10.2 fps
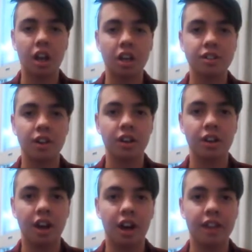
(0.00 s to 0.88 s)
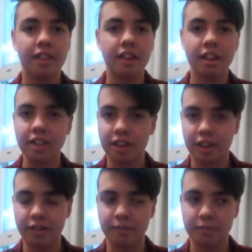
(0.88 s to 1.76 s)
So I think that
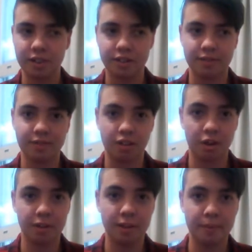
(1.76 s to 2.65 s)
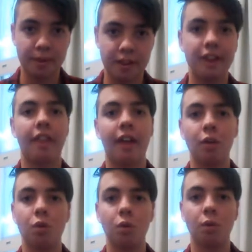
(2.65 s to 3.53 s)
I must have grown a bit, either that
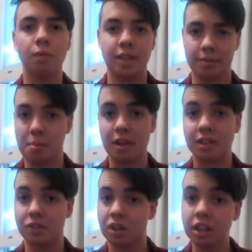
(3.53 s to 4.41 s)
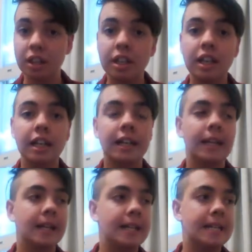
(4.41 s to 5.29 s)
or some of my mates are shrunken.
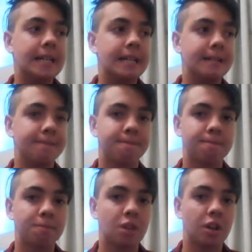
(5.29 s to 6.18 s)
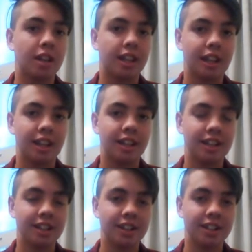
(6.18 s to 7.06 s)
Yeah,
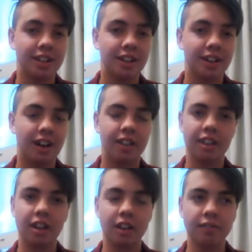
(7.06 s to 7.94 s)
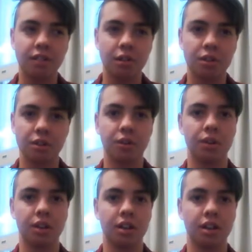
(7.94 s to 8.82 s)
so I think I've grown
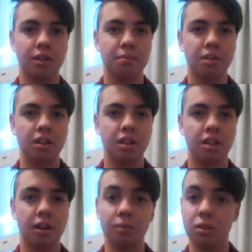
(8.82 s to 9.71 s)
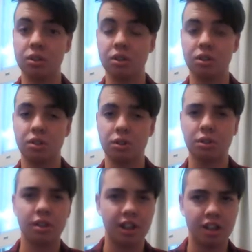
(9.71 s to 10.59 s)
taller a bit. I'm not too sure.
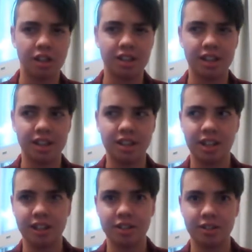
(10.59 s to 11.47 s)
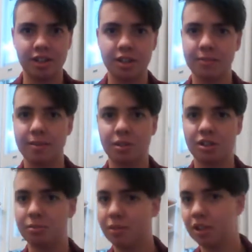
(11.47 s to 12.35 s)
They say that T doesn't do that, so maybe it's
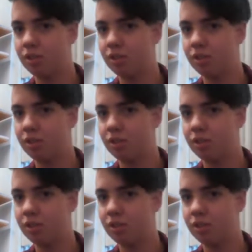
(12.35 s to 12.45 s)
just me